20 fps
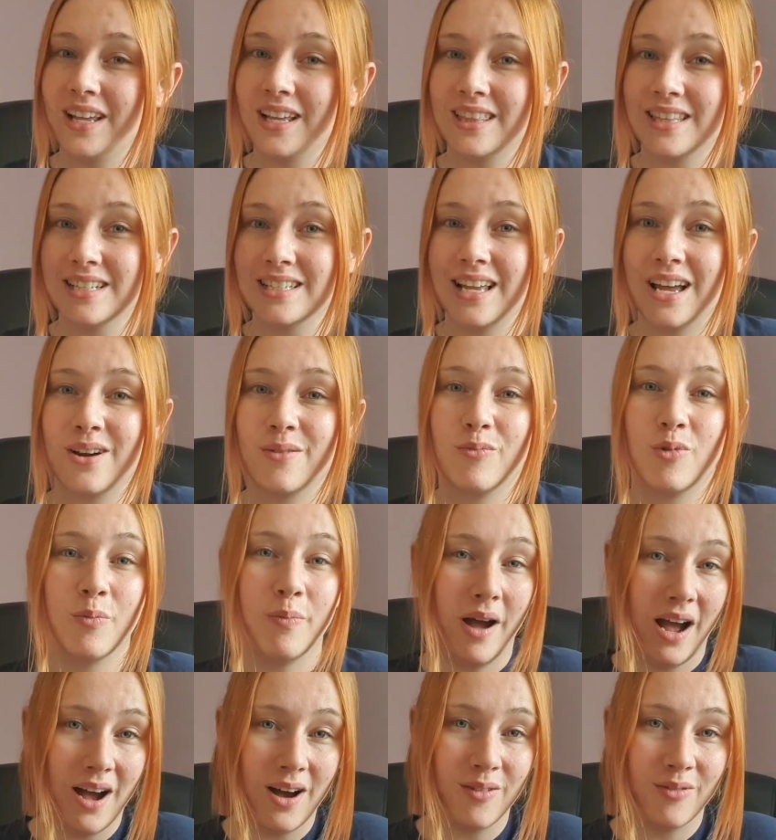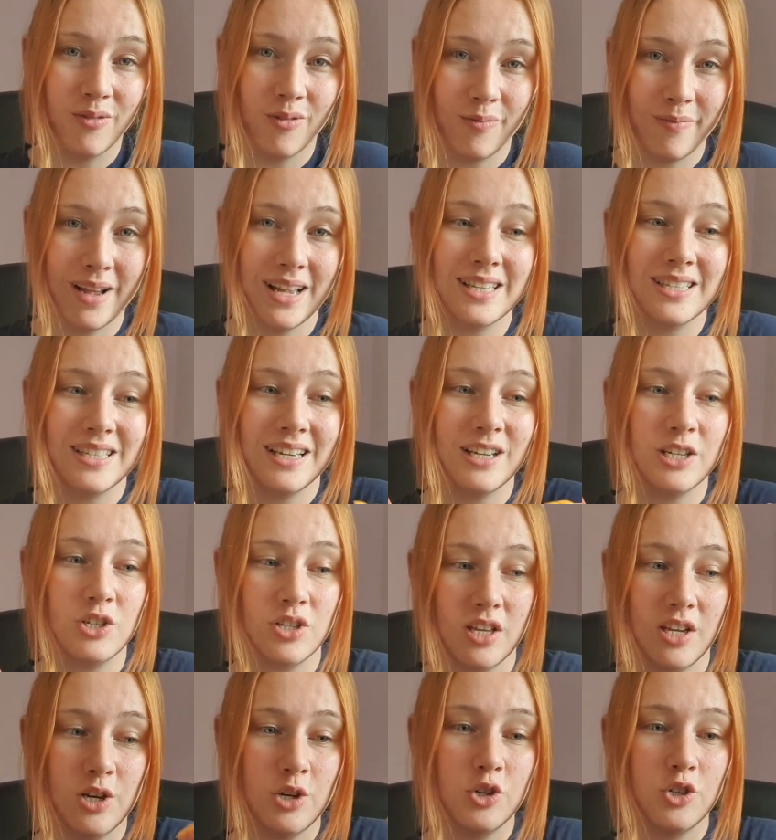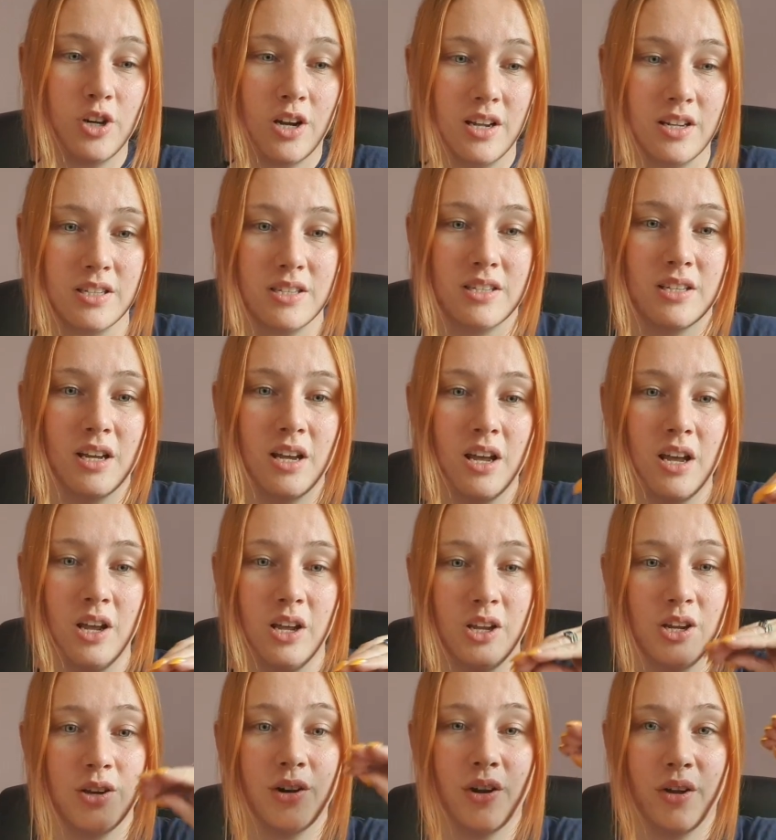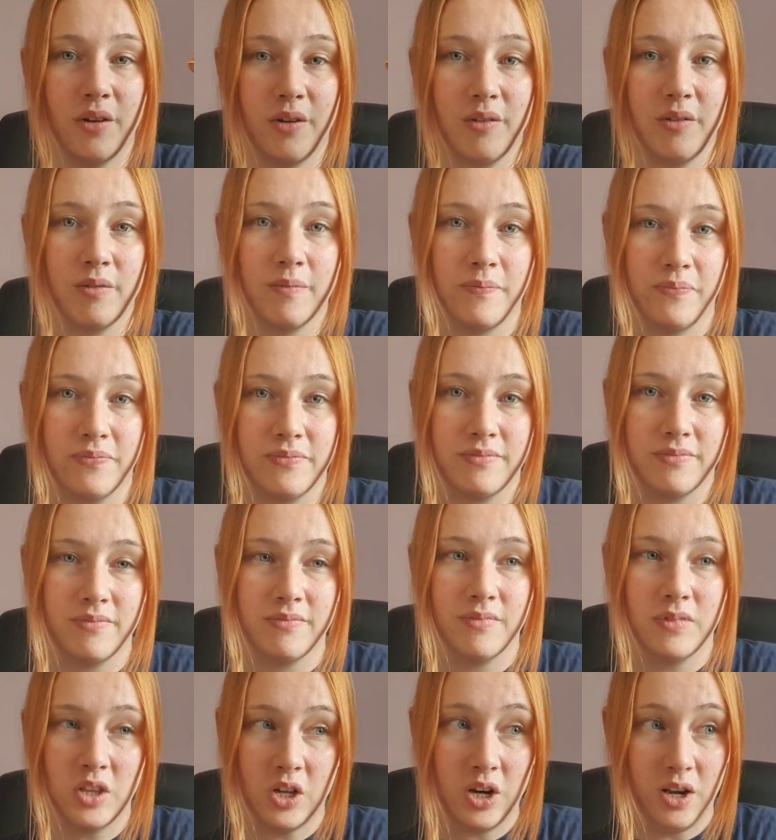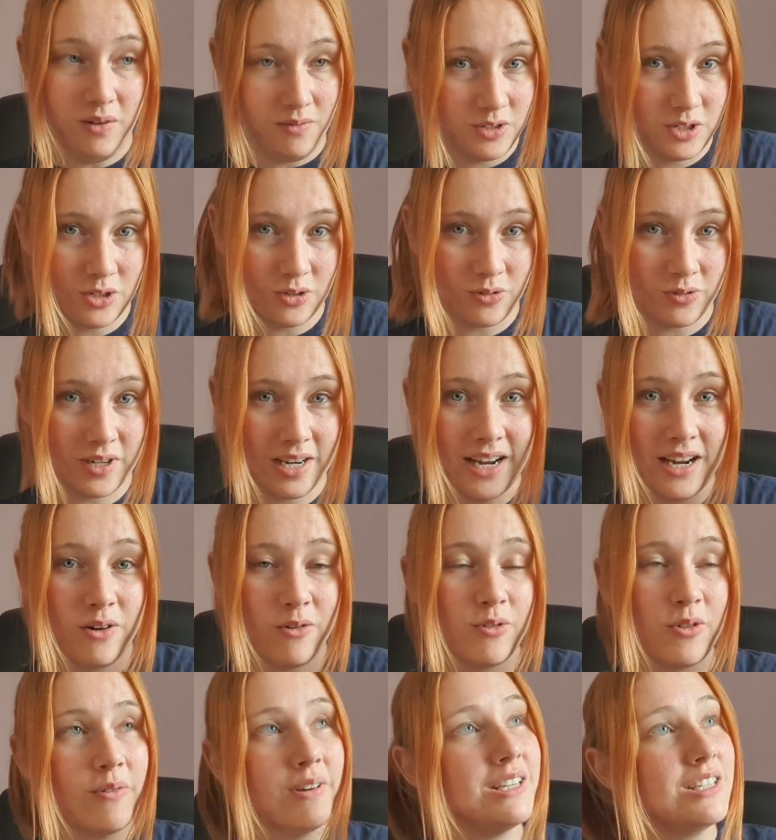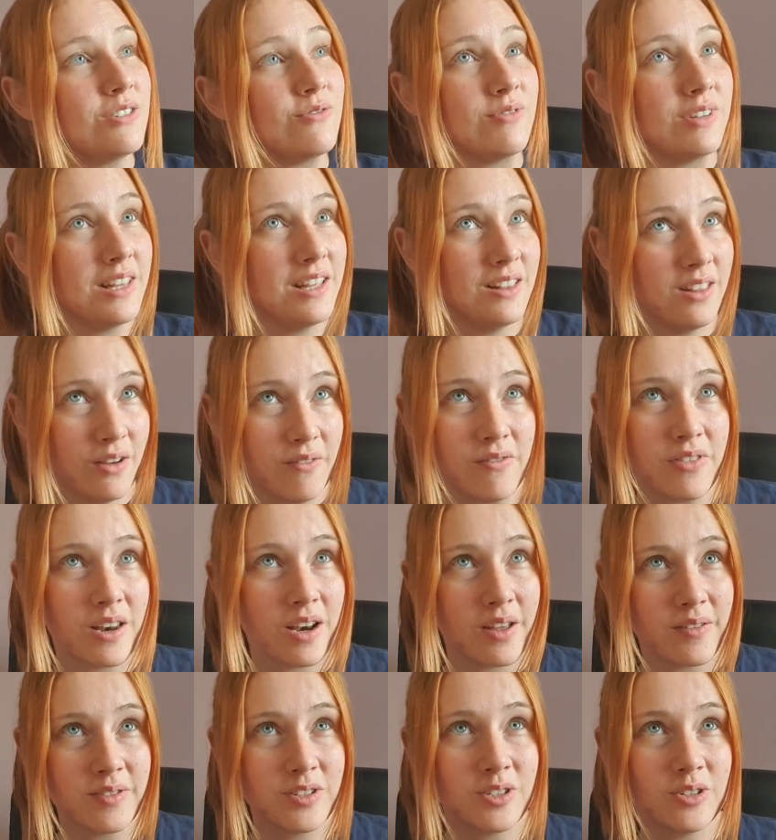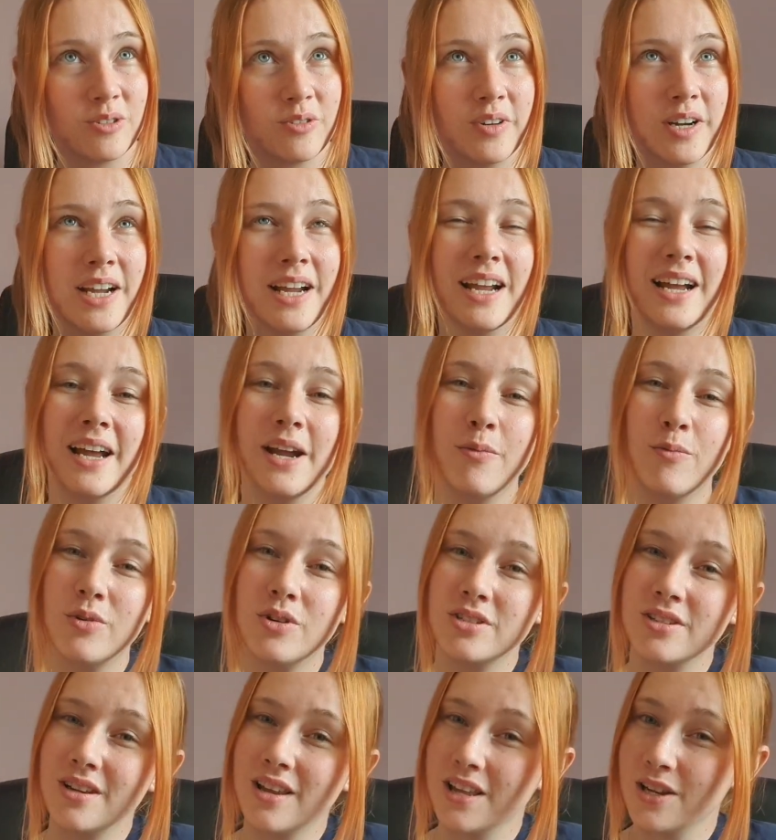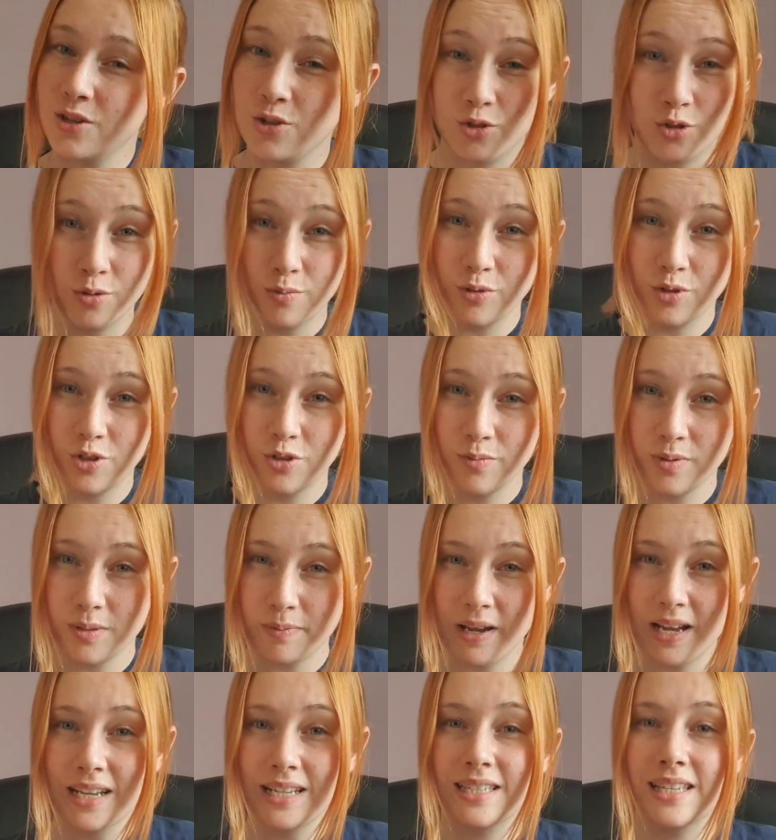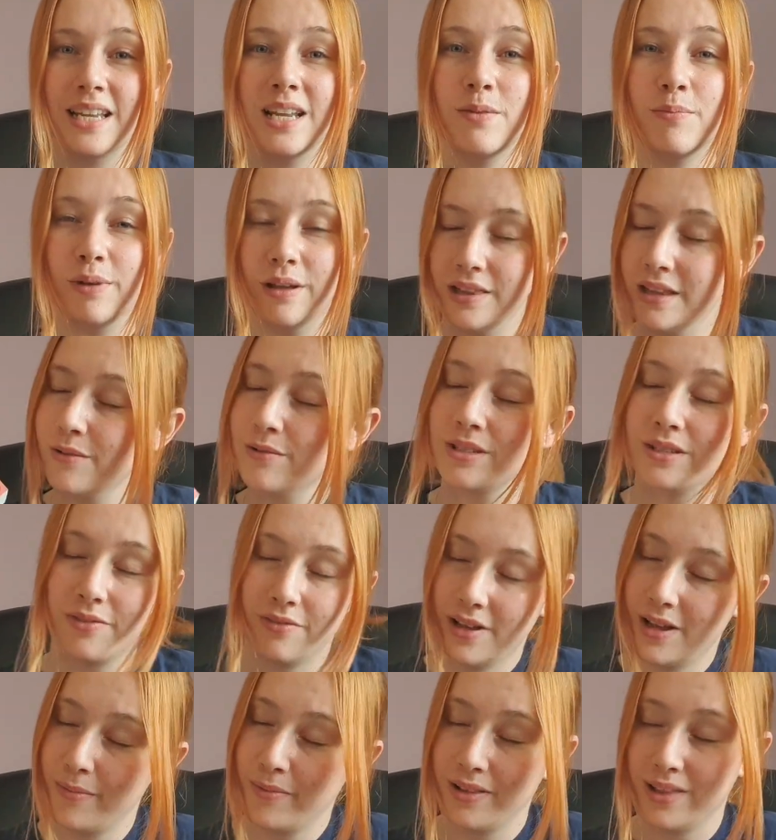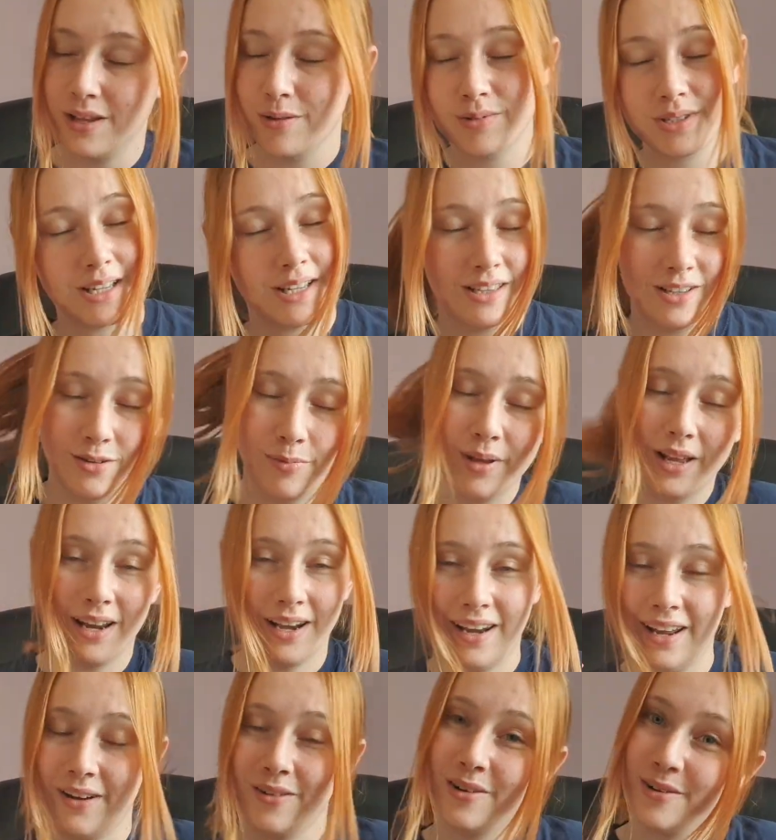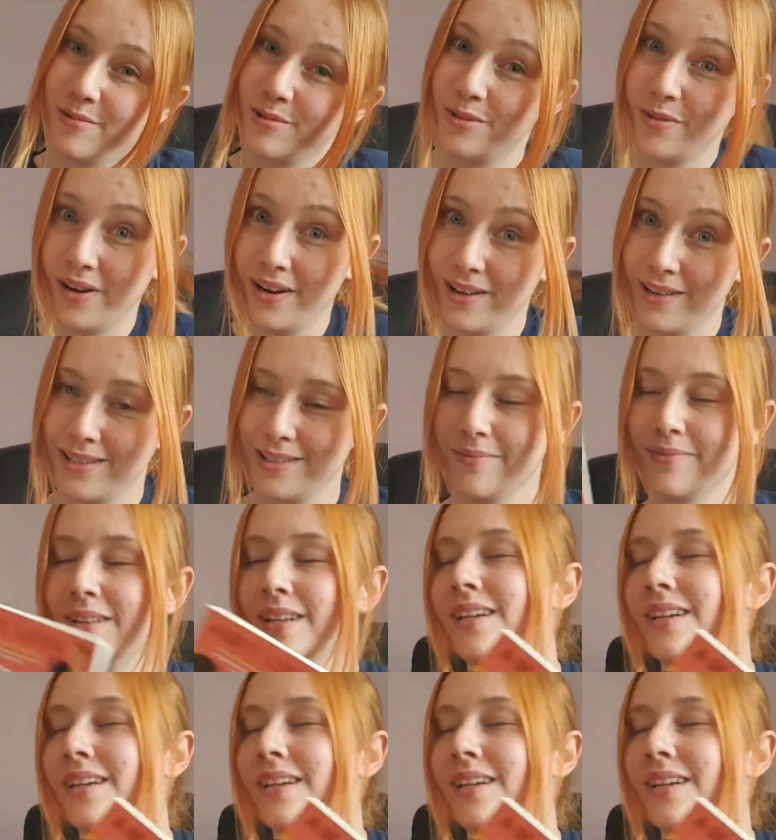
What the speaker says: like this had a more powerful message than just, you know, the love story. Although I did really love the love story. It wasn't like super, super spicy, but there was a fair bit. There was a little bit in here and it was quite nice.